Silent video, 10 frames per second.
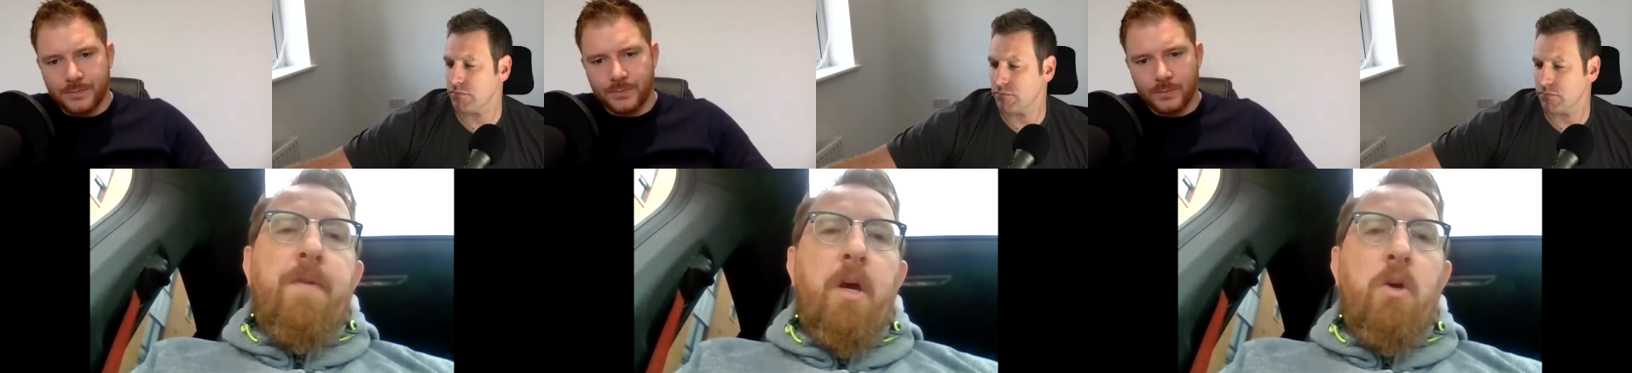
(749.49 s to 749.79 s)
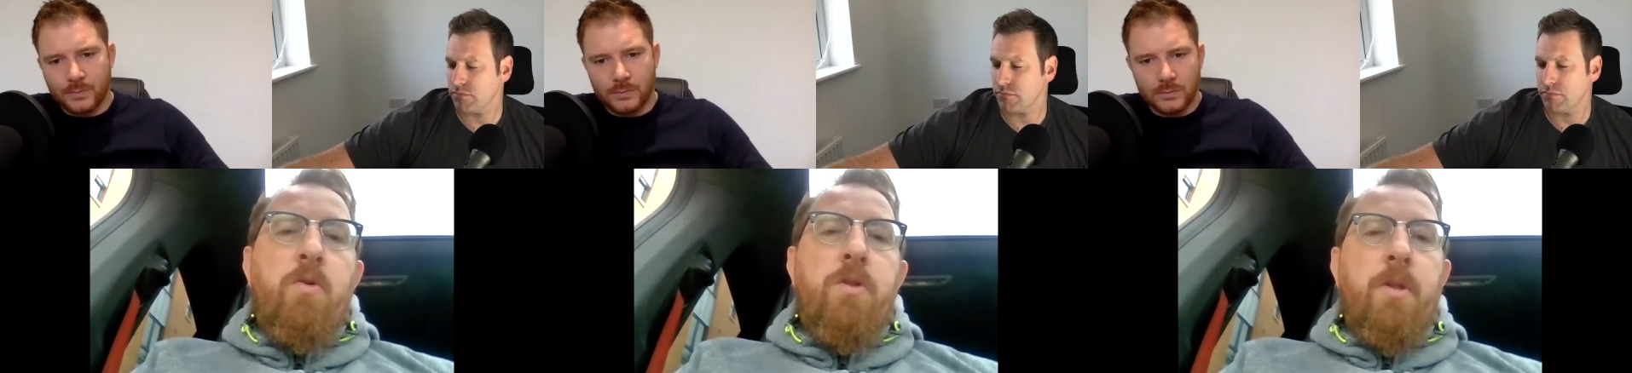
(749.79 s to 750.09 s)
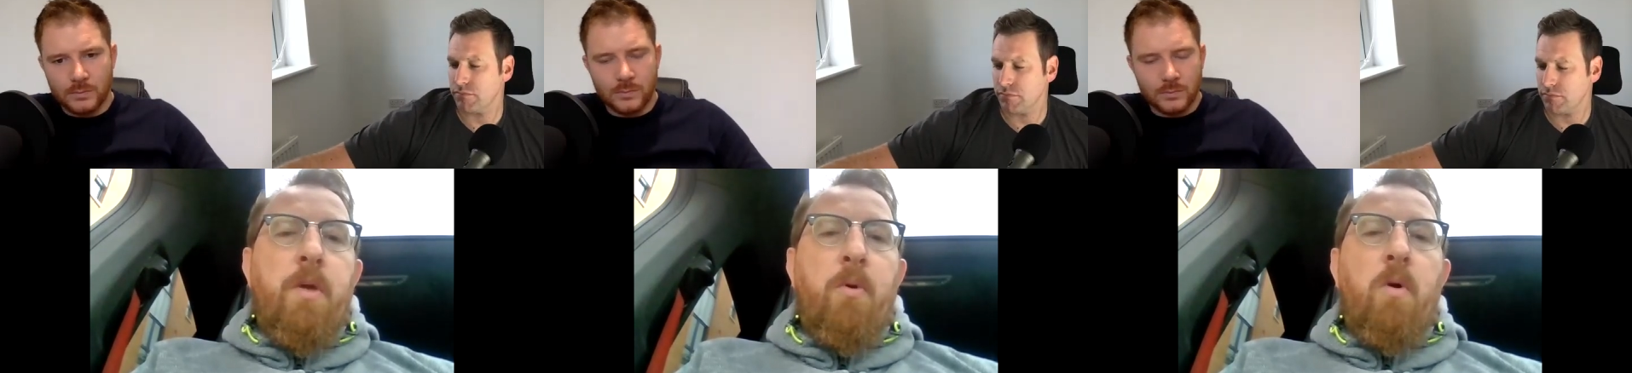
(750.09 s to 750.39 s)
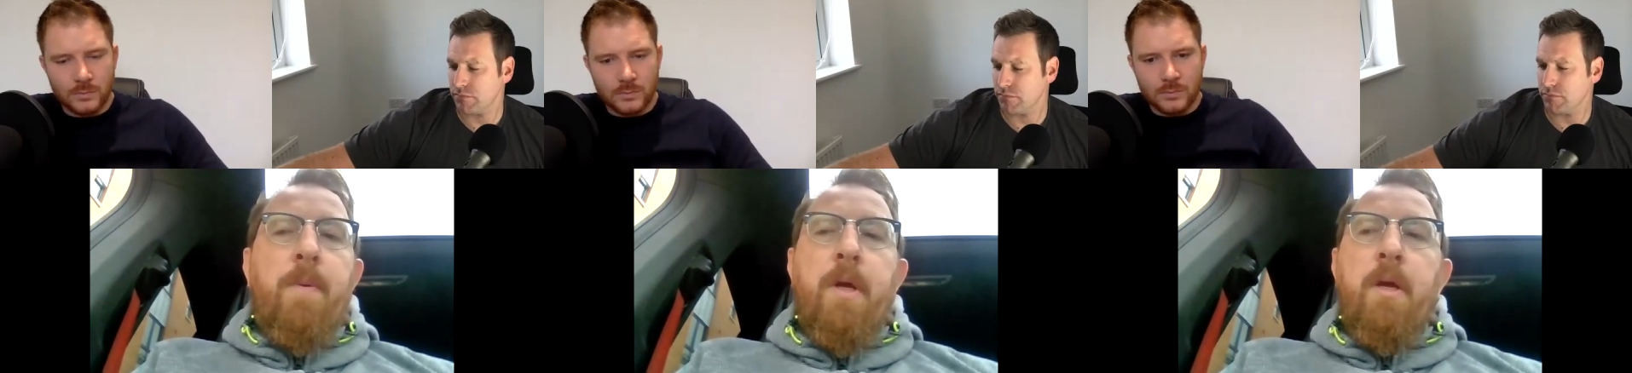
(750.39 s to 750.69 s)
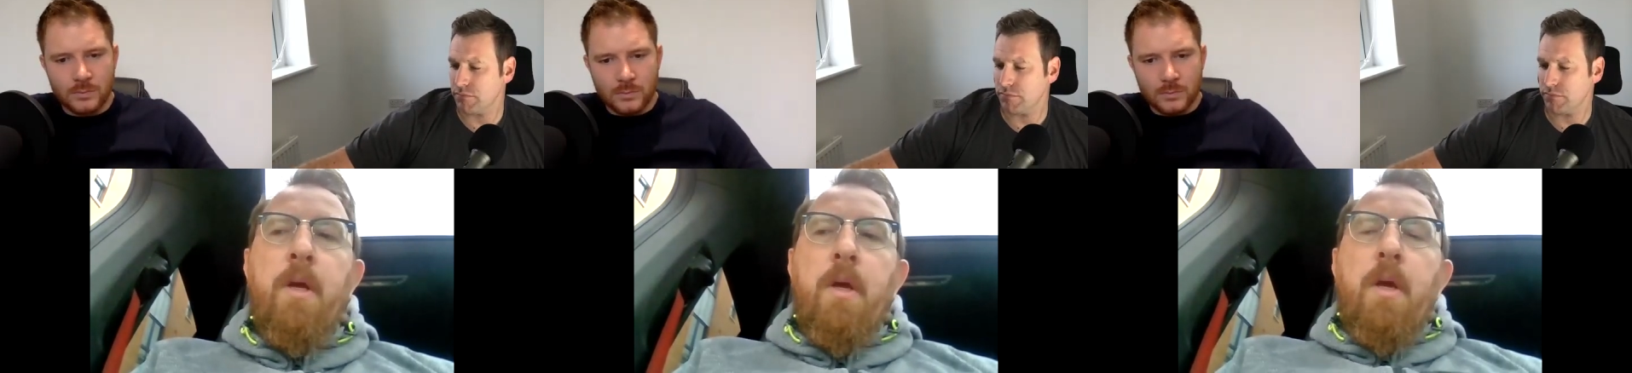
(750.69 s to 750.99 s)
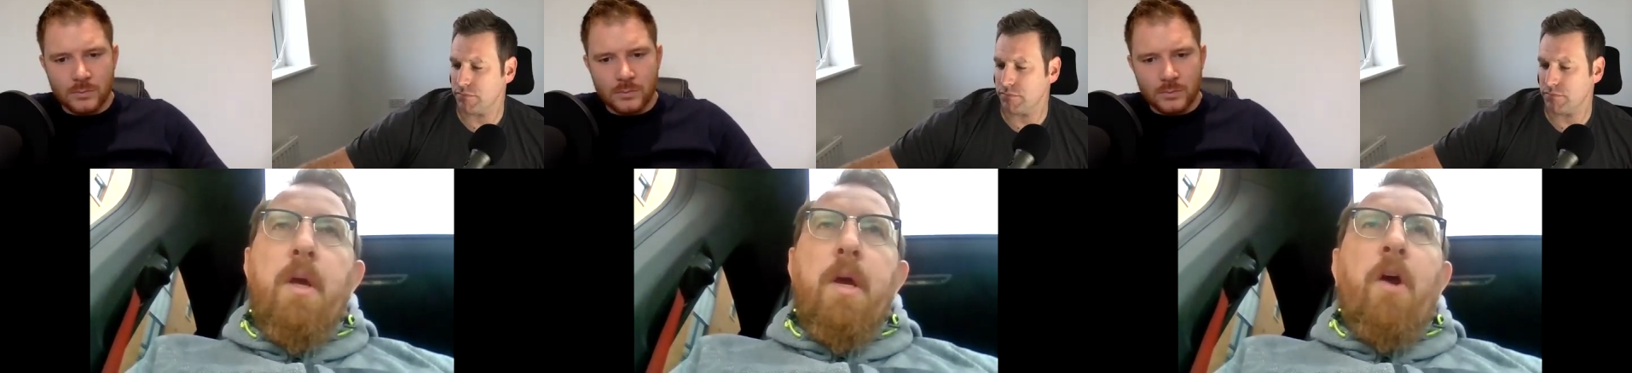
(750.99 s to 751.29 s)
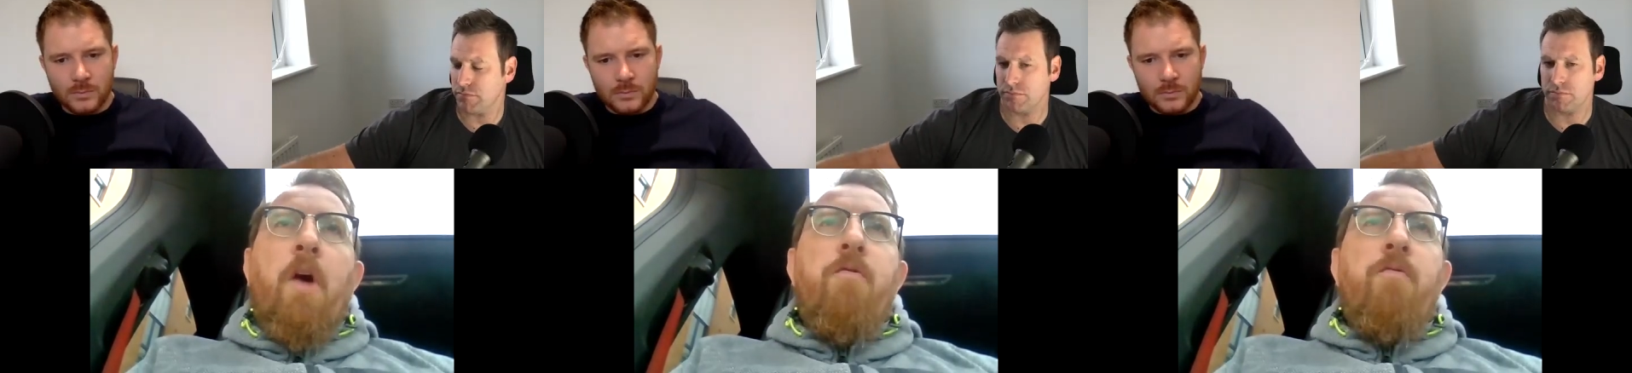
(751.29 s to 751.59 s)
Speaker 1: the house or the property.
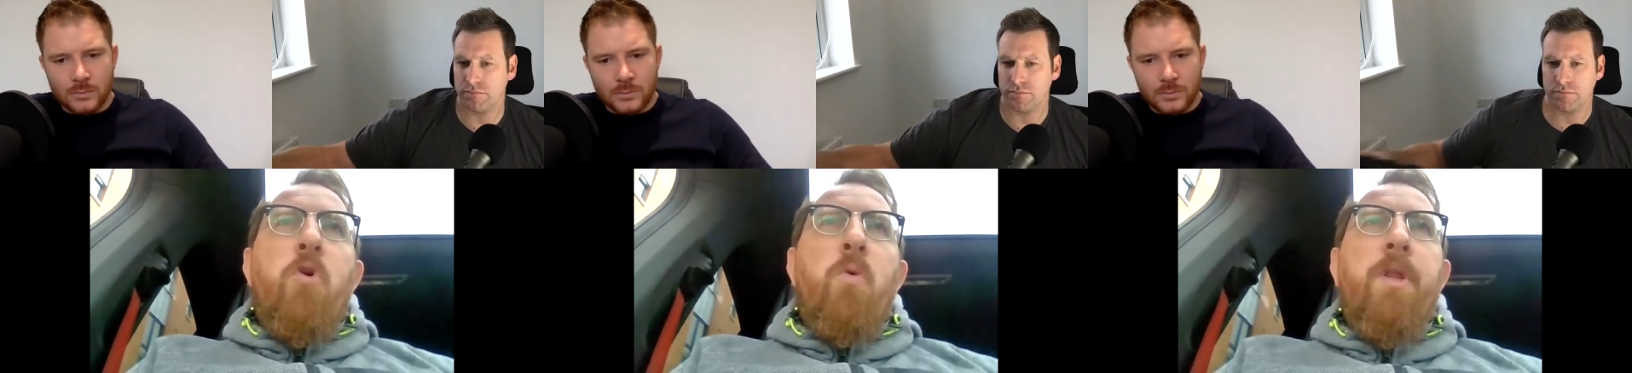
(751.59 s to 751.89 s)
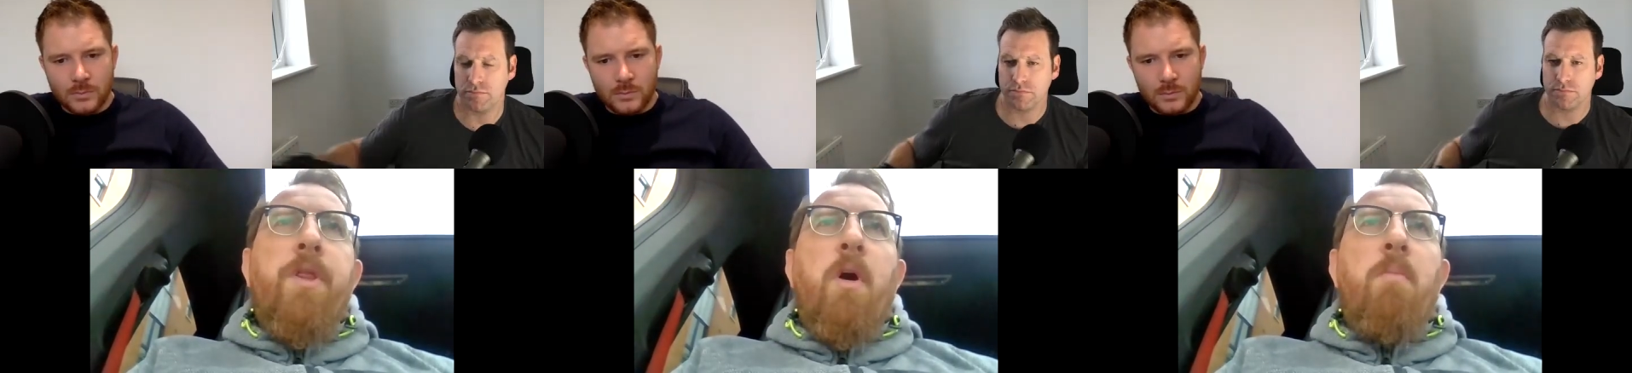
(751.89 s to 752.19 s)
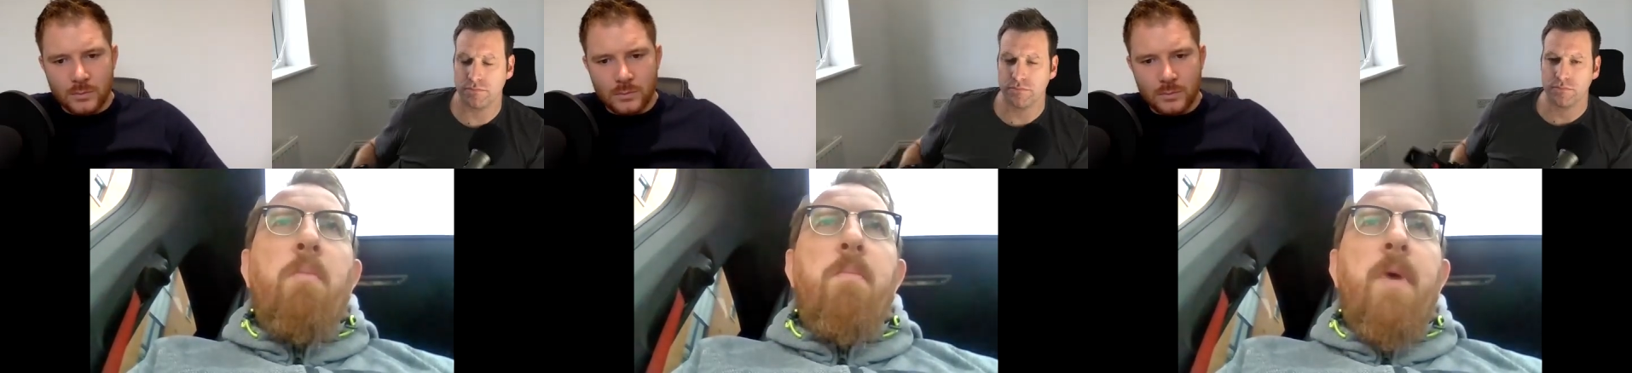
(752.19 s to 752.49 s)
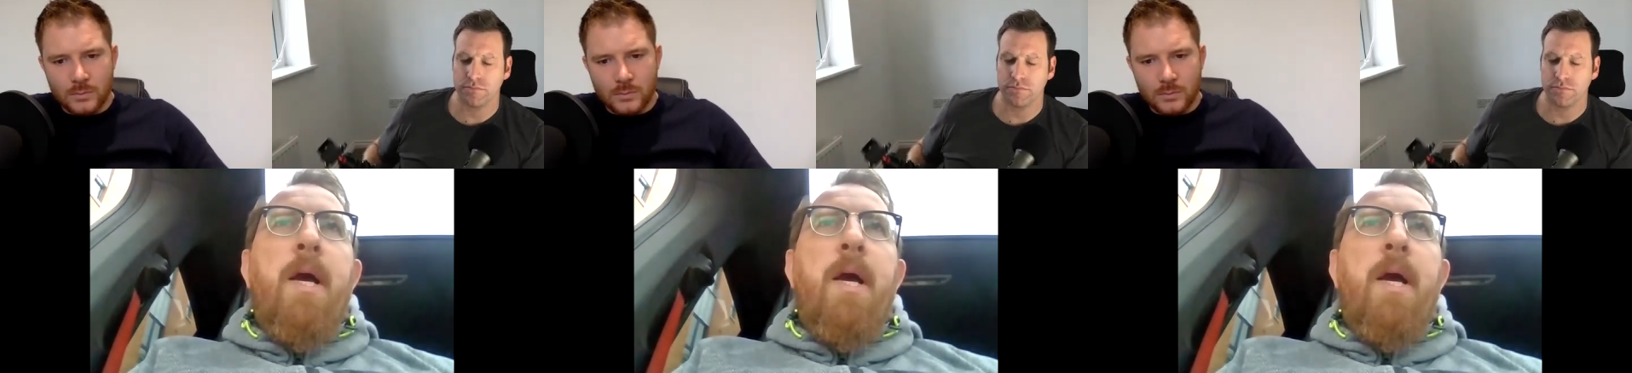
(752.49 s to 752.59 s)
A rule of thumb